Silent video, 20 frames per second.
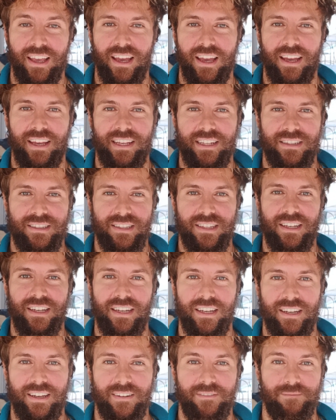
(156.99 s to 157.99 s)
it's
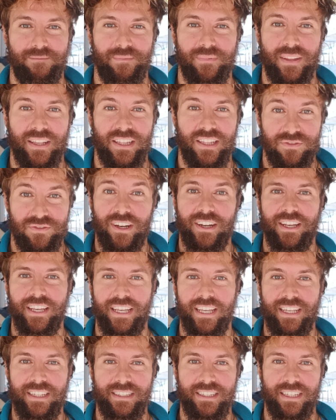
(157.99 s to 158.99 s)
very
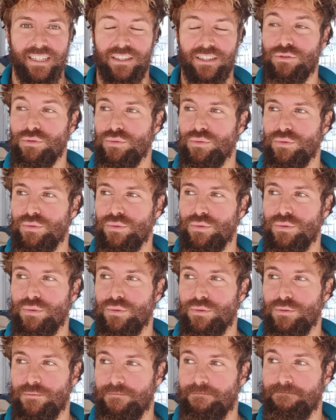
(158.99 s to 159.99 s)
easy
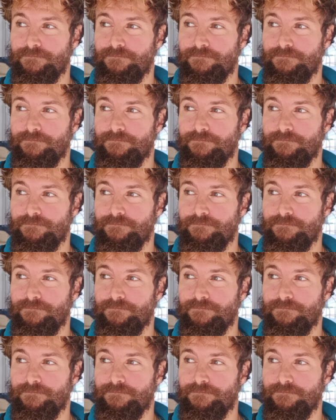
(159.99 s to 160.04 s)
to